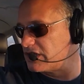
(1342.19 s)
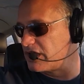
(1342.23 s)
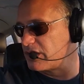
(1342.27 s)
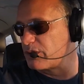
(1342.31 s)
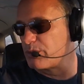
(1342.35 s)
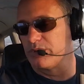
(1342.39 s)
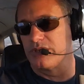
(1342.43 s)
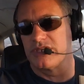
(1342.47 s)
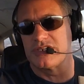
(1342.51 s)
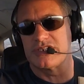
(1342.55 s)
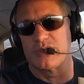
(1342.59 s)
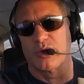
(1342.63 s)
like
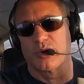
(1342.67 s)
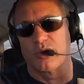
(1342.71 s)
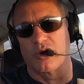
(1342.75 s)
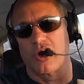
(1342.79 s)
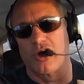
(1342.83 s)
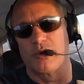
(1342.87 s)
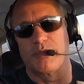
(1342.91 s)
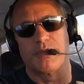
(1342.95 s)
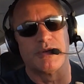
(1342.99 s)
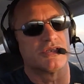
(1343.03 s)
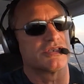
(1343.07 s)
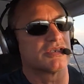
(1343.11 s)
when this door
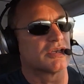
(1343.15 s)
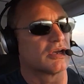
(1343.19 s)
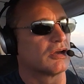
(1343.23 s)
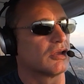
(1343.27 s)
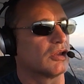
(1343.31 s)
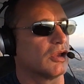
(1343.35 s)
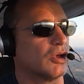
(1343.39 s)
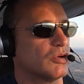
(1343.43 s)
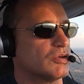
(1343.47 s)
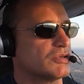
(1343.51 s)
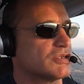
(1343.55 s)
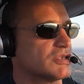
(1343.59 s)
opens and
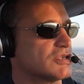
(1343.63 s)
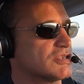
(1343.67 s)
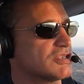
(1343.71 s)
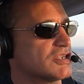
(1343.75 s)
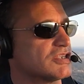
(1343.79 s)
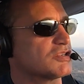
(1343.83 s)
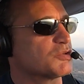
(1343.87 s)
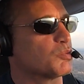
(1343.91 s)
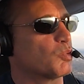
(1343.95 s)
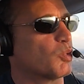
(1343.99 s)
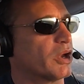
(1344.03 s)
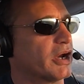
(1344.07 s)
closes
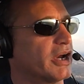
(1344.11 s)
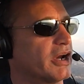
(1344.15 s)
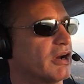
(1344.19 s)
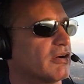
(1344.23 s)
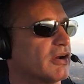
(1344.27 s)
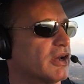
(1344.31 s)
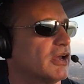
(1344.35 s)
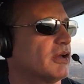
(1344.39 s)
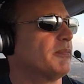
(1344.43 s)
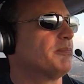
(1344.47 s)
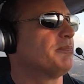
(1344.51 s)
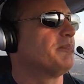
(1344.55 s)
is one
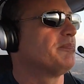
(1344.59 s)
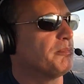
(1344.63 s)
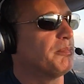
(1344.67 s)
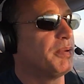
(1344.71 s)
area.